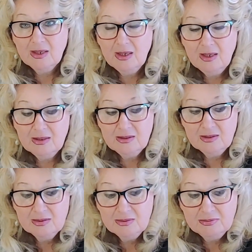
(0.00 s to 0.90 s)
And
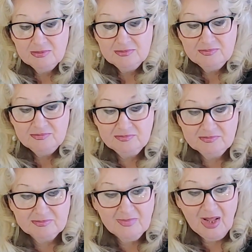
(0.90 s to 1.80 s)

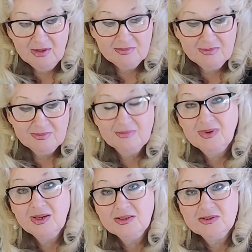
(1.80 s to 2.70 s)
yeah,
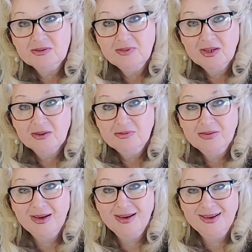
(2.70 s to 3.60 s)
I survived
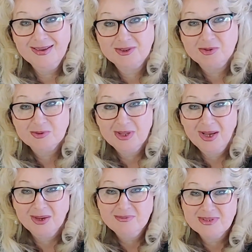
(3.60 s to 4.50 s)
two
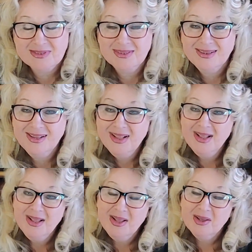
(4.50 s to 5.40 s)
times.
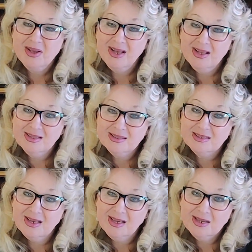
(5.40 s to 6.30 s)

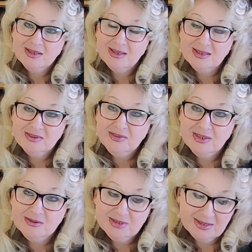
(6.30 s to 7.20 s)
And I
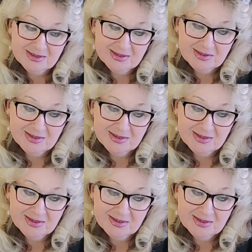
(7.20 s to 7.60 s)
feel that